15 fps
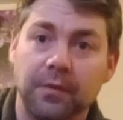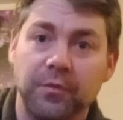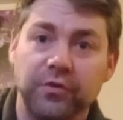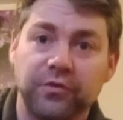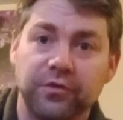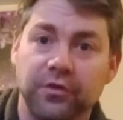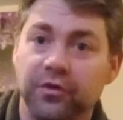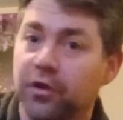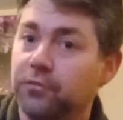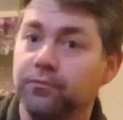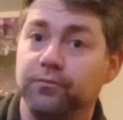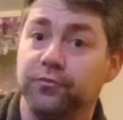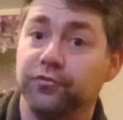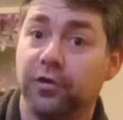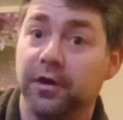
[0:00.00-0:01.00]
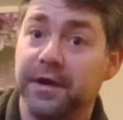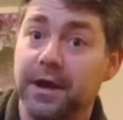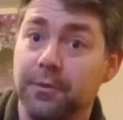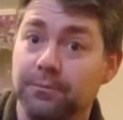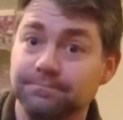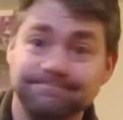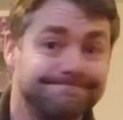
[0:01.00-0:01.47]
element turned on, dried
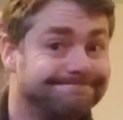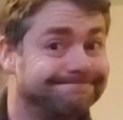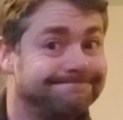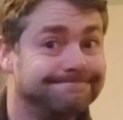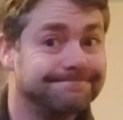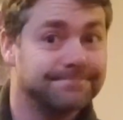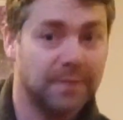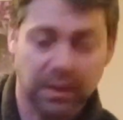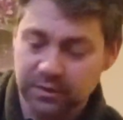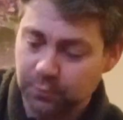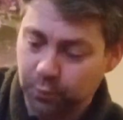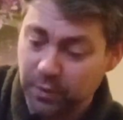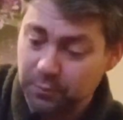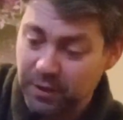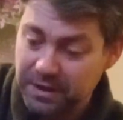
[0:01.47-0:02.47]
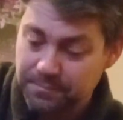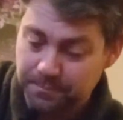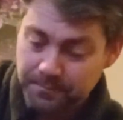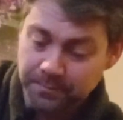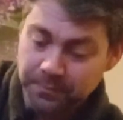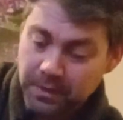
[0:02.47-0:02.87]
out. Win-win.